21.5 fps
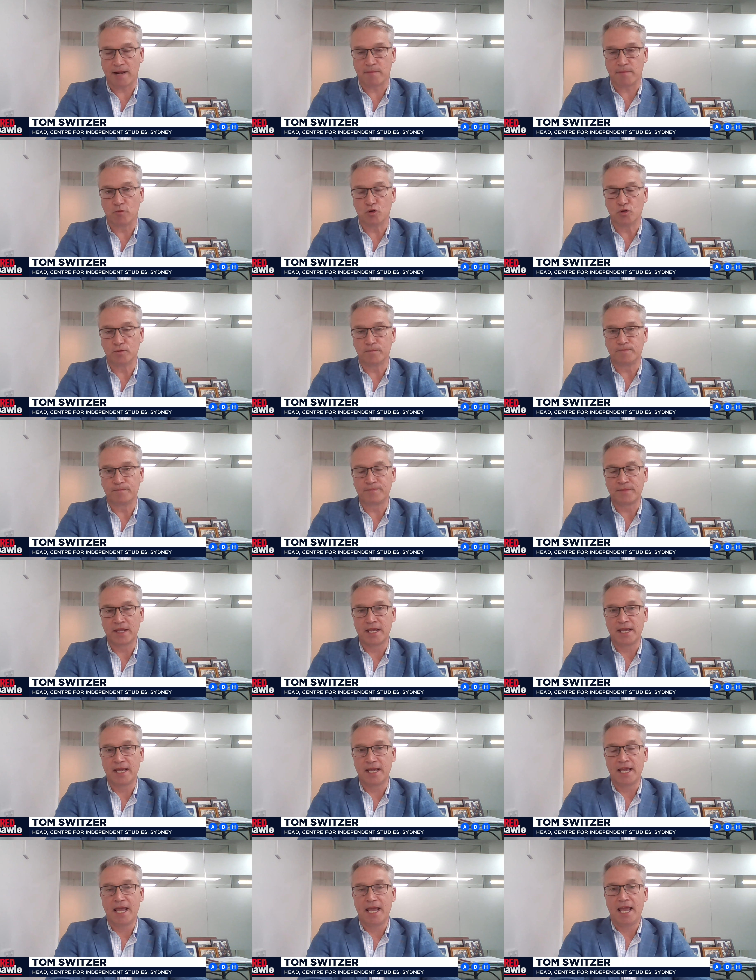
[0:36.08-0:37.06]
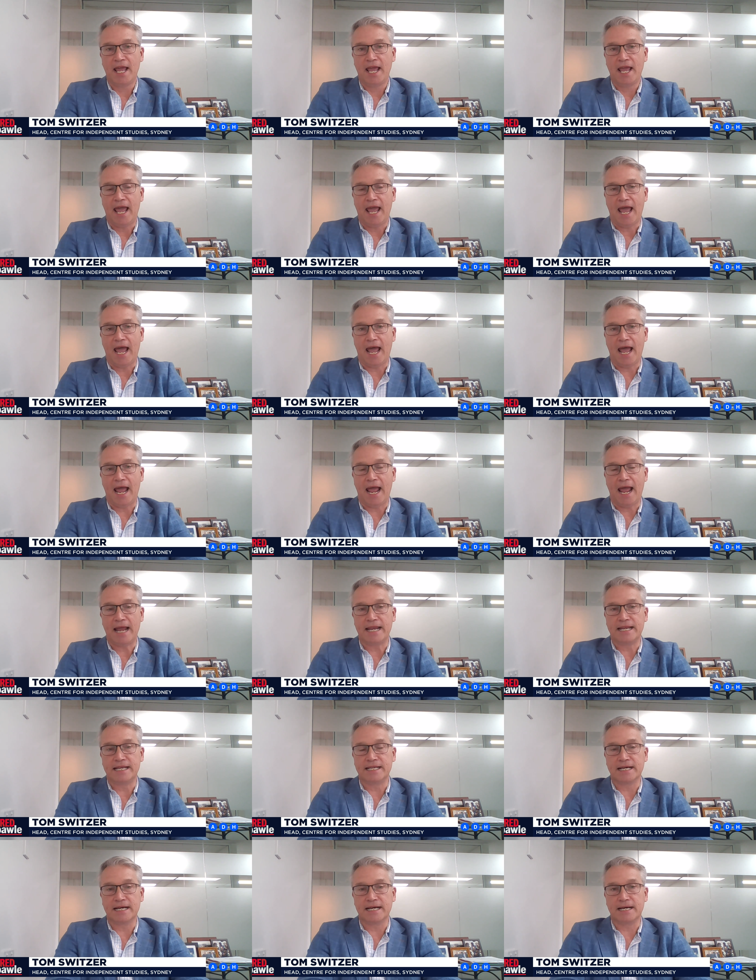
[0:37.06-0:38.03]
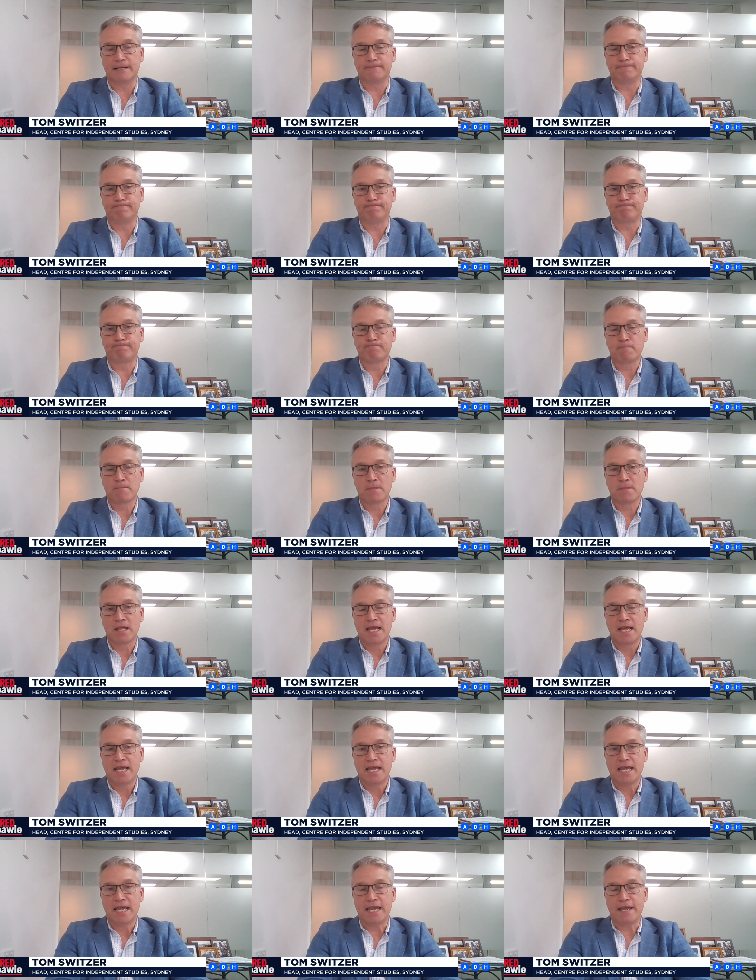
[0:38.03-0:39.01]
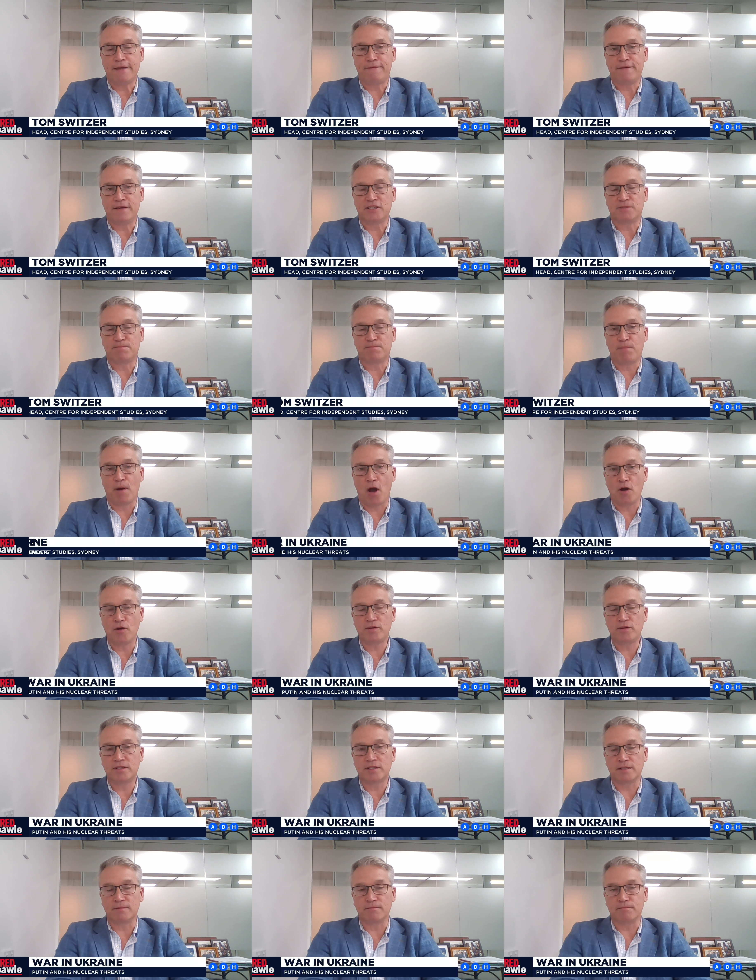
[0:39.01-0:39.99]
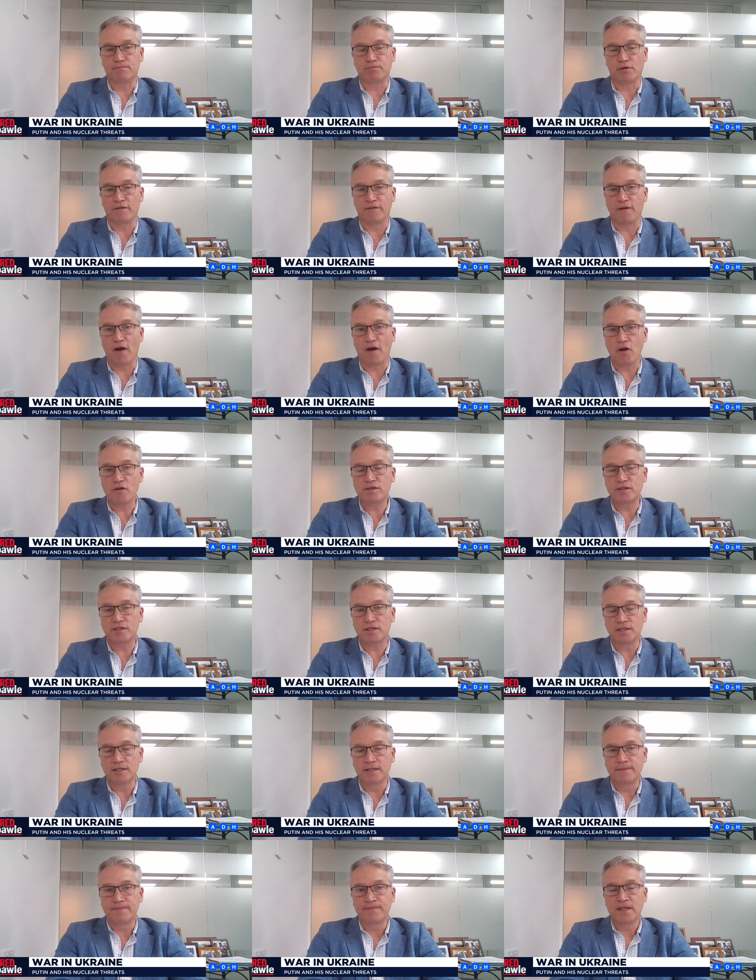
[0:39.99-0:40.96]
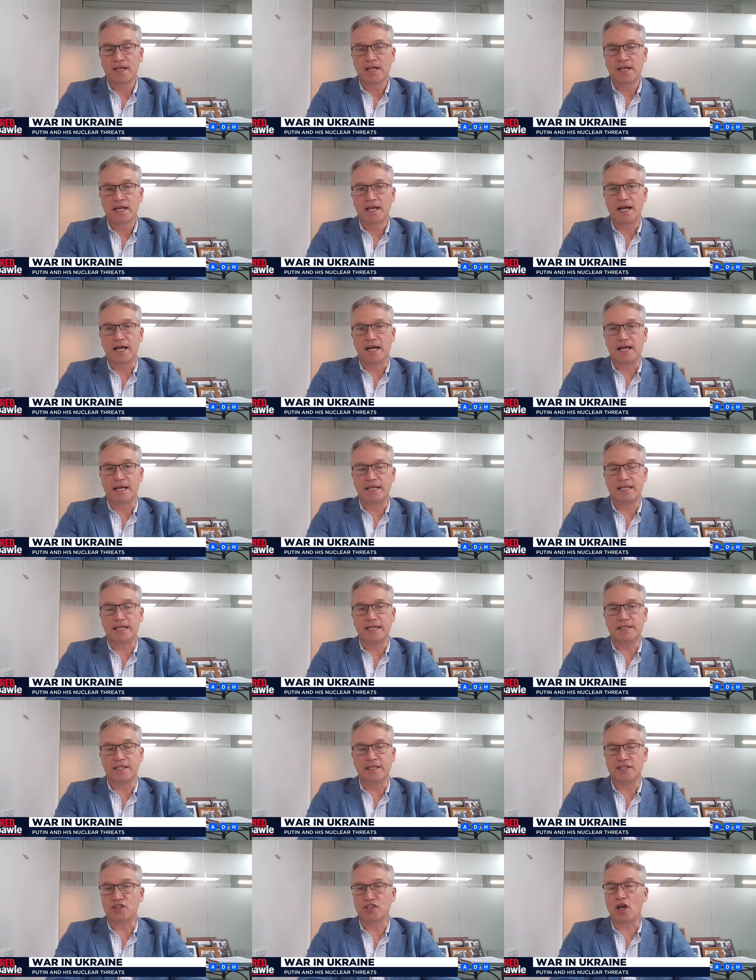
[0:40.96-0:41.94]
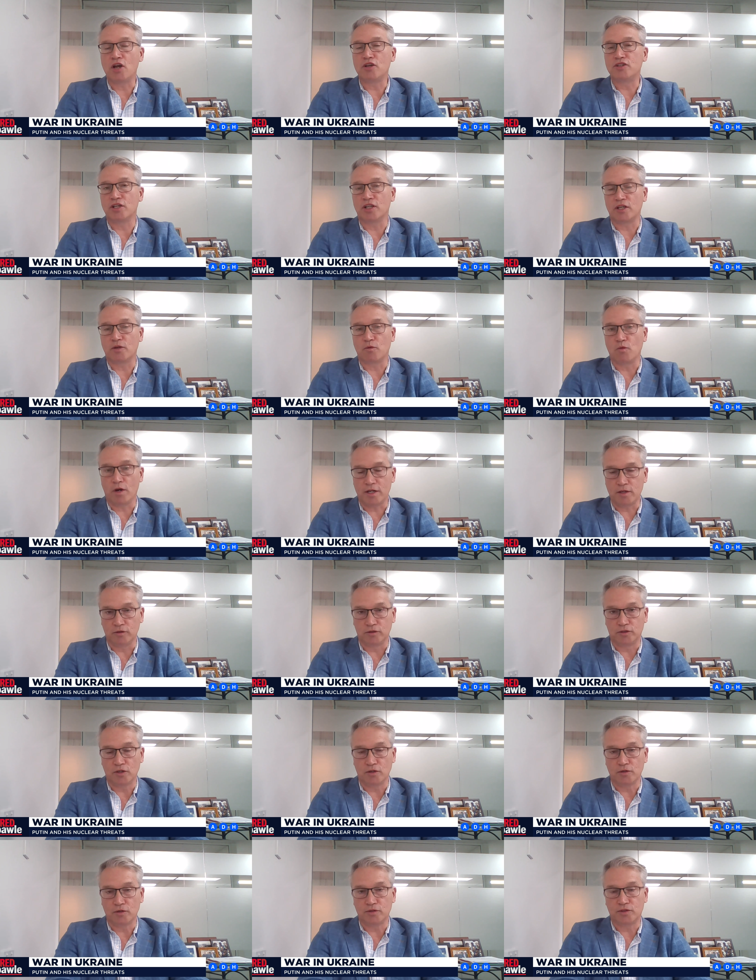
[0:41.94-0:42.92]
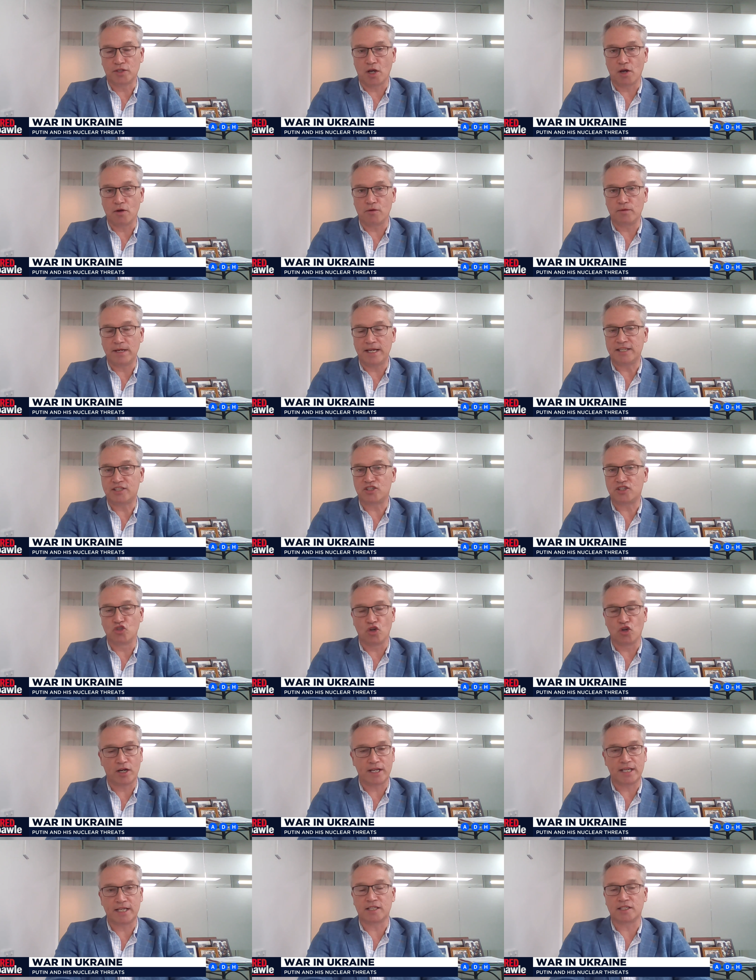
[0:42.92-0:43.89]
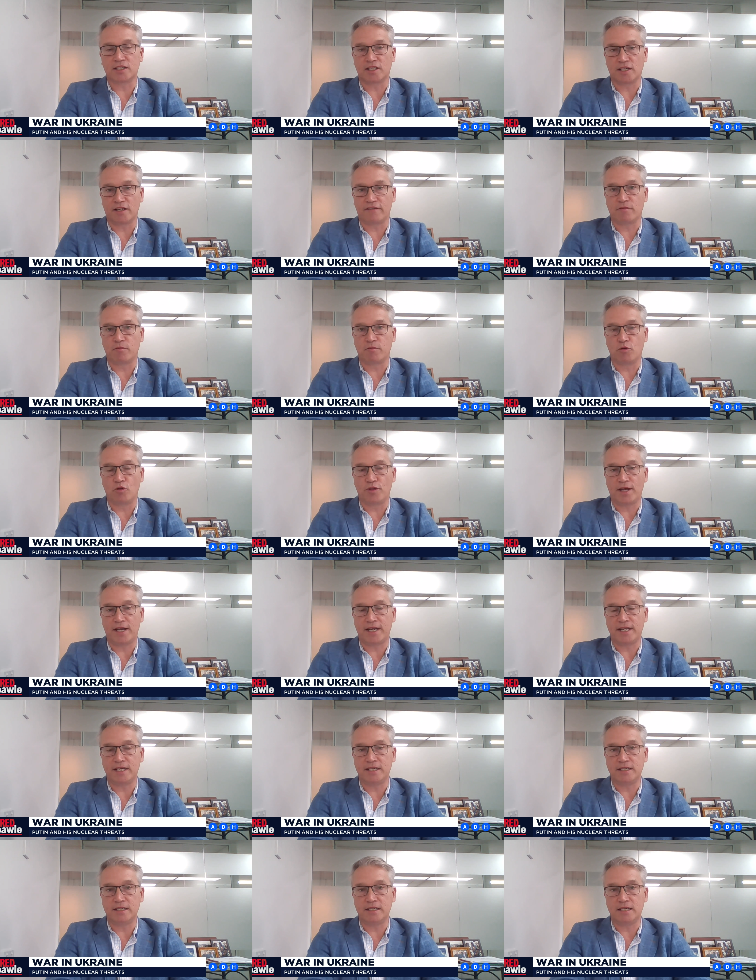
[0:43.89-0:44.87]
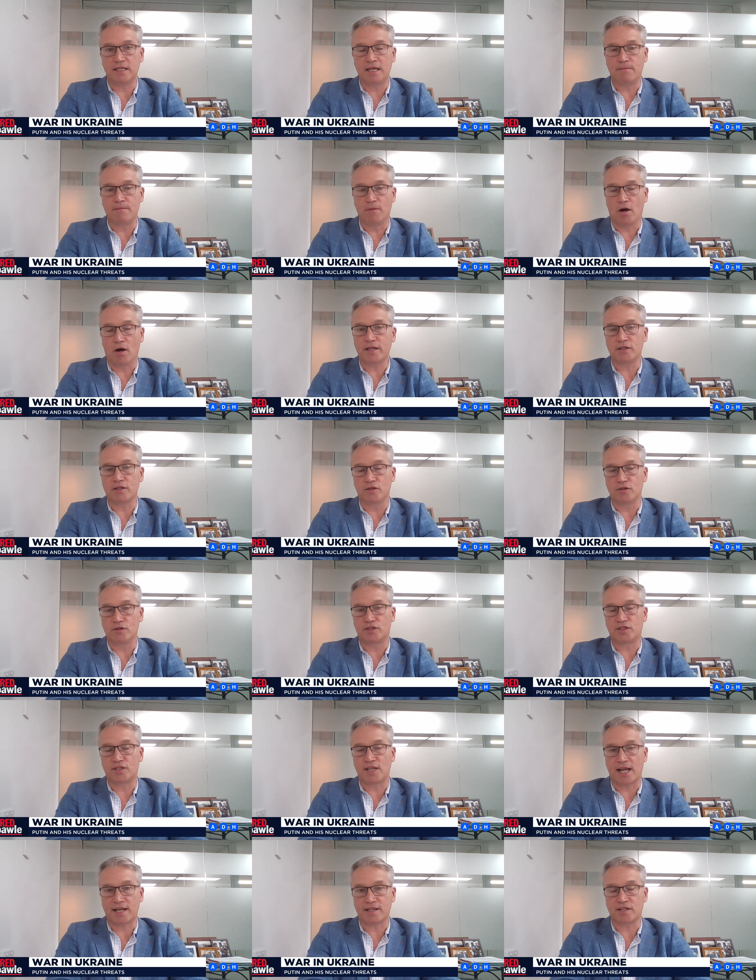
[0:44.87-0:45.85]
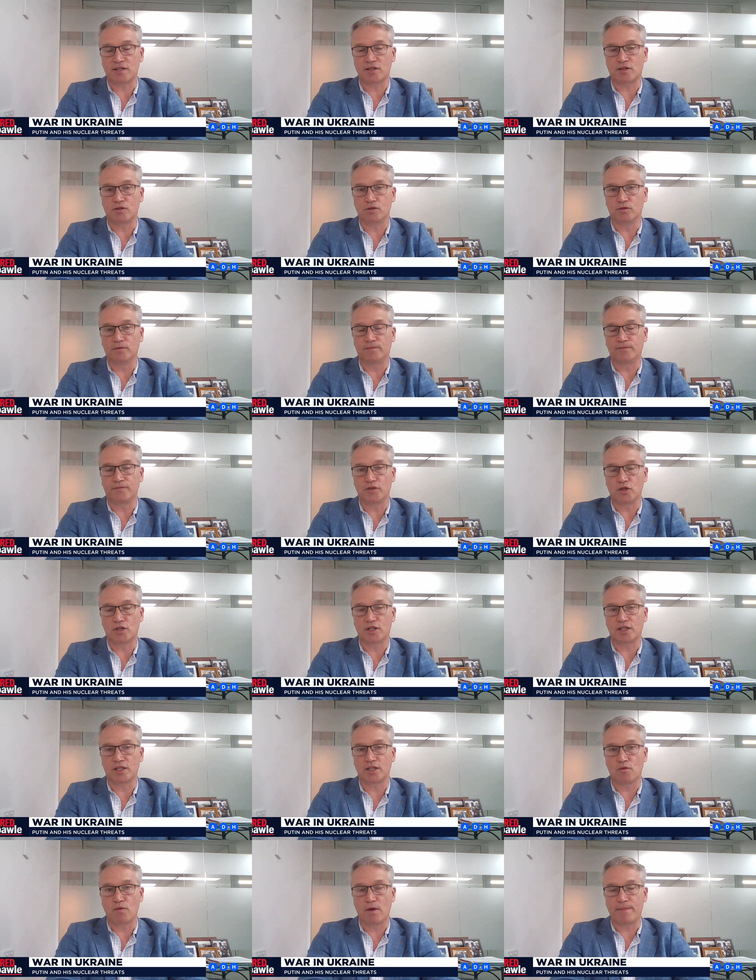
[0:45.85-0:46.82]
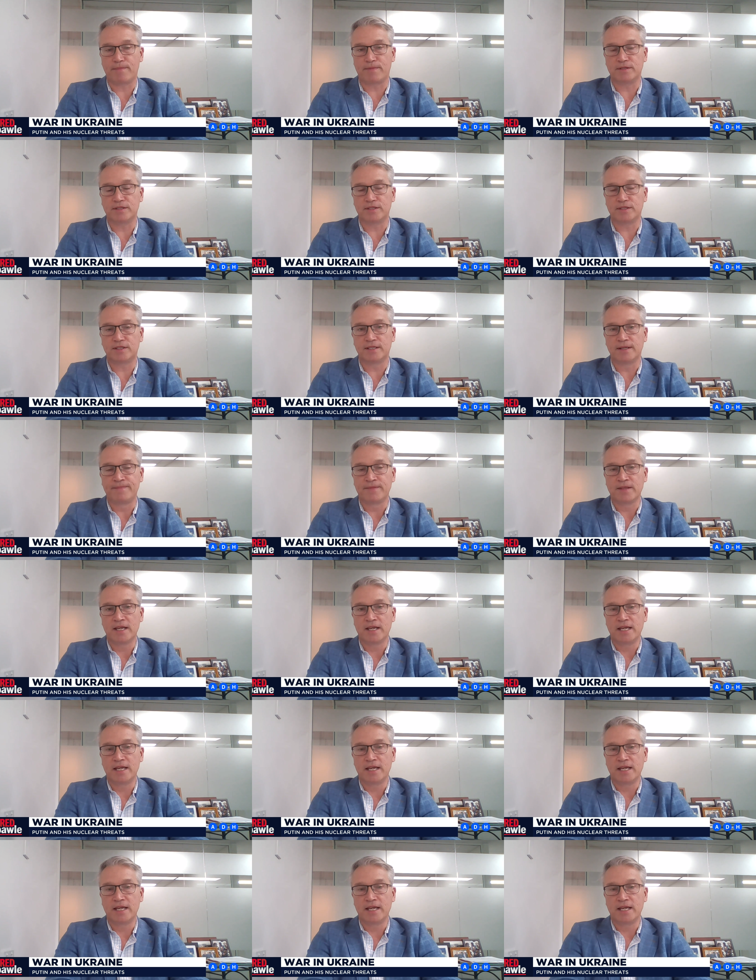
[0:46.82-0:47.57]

animal. And um, if he's poked and provoked, there's no telling what he'll do. So it's not inconceivable that he, he might use tactical nuclear weapons